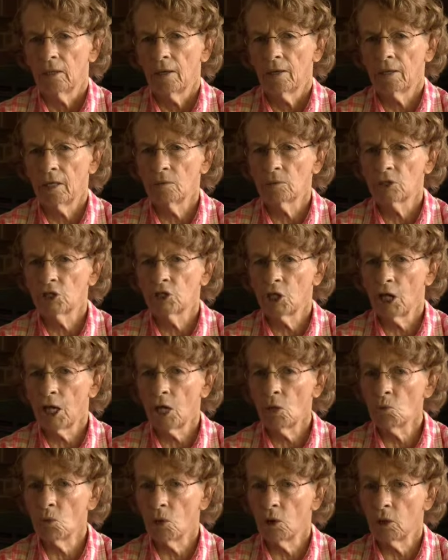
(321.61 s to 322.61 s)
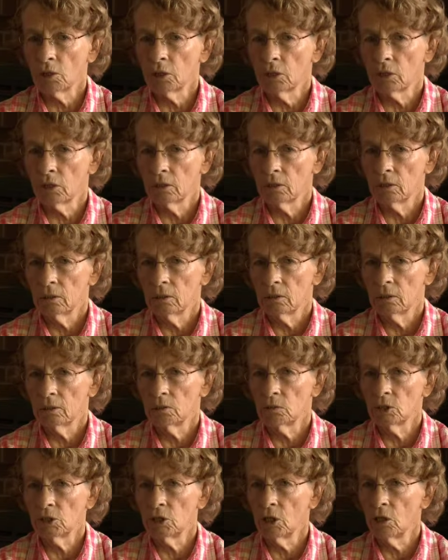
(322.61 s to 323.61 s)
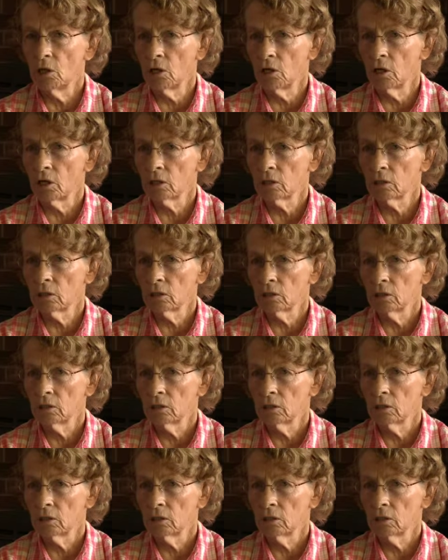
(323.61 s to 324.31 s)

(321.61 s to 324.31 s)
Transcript: and he was jaywalking, and it was dark.